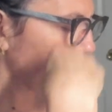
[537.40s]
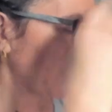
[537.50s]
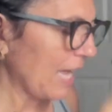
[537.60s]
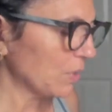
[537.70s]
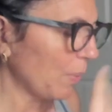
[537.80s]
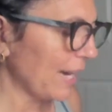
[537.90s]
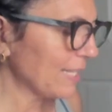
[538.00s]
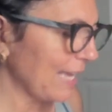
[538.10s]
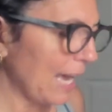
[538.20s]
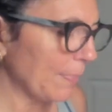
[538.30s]
That's why
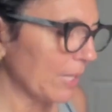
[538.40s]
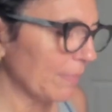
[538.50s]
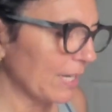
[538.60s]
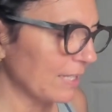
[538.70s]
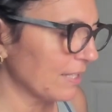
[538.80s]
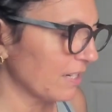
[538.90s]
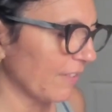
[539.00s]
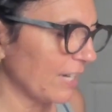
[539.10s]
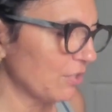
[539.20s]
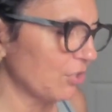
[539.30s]
it's happening, because the
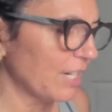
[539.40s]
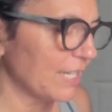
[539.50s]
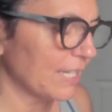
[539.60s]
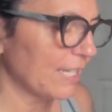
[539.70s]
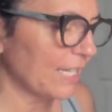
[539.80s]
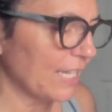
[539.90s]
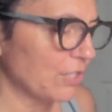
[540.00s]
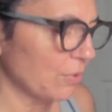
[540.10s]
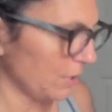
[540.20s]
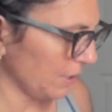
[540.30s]
divine is trying to
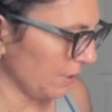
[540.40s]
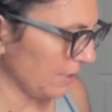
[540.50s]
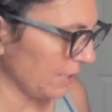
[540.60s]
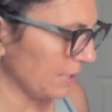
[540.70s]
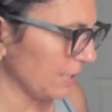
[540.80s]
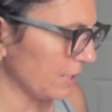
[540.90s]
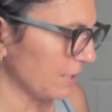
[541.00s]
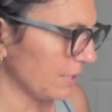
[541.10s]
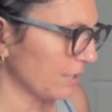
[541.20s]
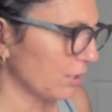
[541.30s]
get you to, to,
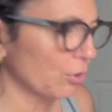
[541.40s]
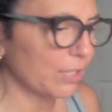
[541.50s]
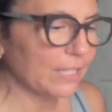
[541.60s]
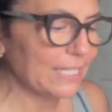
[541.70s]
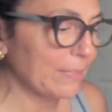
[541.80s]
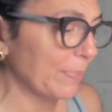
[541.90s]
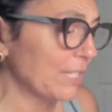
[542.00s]
to learn a lesson.